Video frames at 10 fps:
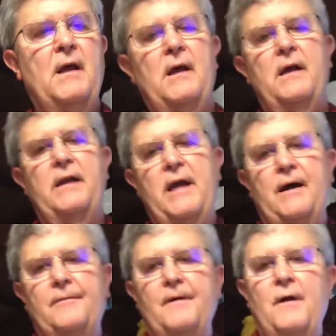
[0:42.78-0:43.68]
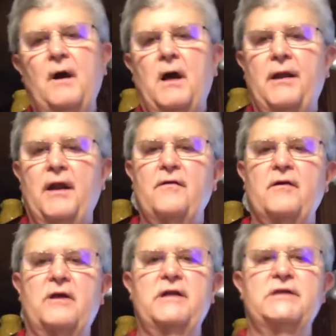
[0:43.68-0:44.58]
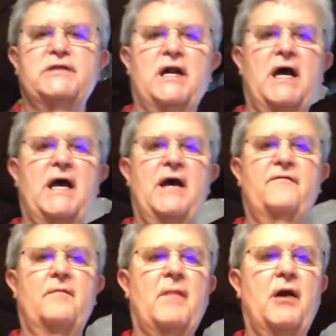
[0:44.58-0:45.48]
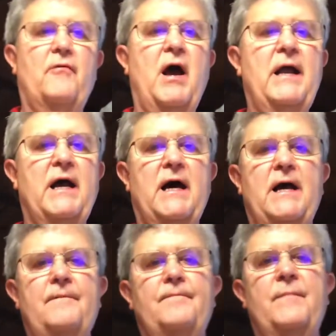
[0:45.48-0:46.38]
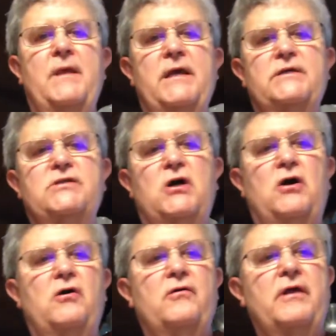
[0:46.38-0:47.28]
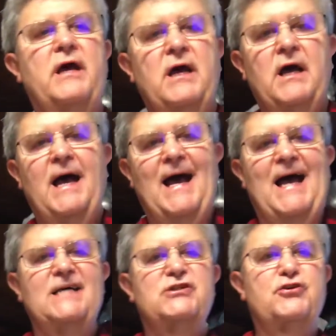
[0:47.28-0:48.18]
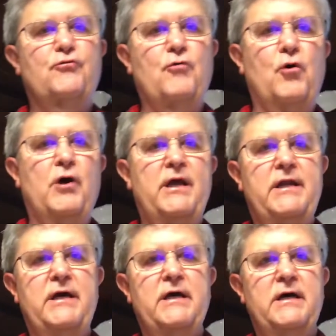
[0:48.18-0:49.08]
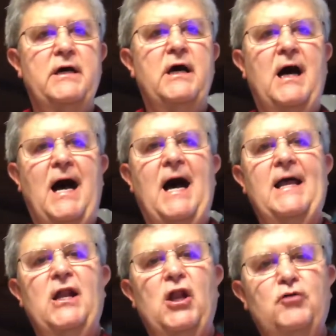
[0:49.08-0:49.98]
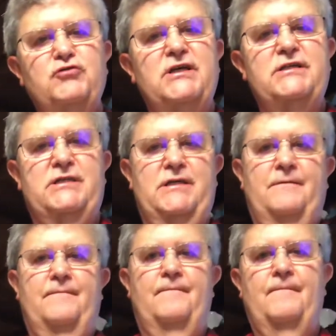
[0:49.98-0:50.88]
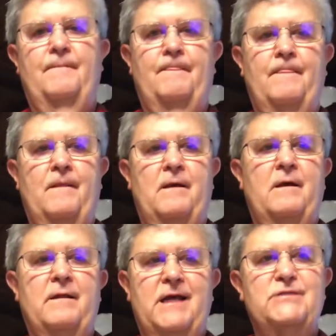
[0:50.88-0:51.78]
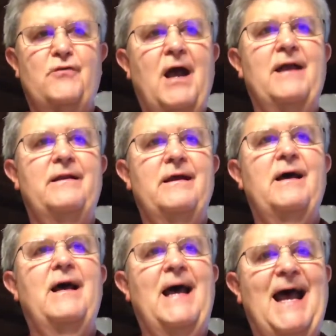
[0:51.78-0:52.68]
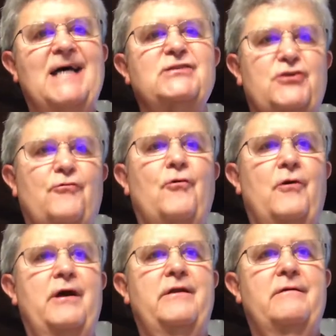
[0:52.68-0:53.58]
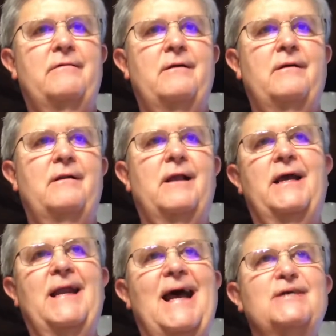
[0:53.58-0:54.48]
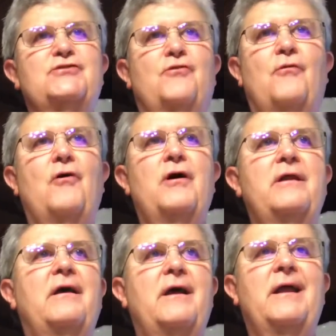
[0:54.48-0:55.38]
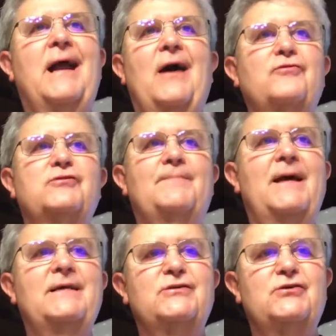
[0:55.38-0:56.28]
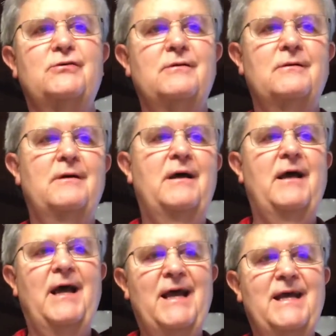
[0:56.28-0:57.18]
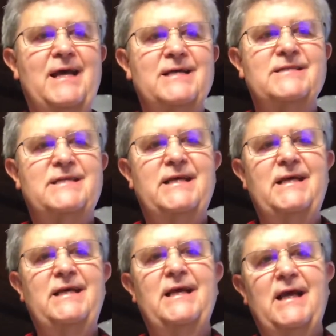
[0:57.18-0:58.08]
Now, another condition I have in my right eye is called Asteroid Hyalosis. That's right, asteroid, like an asteroid in outer space. Asteroid.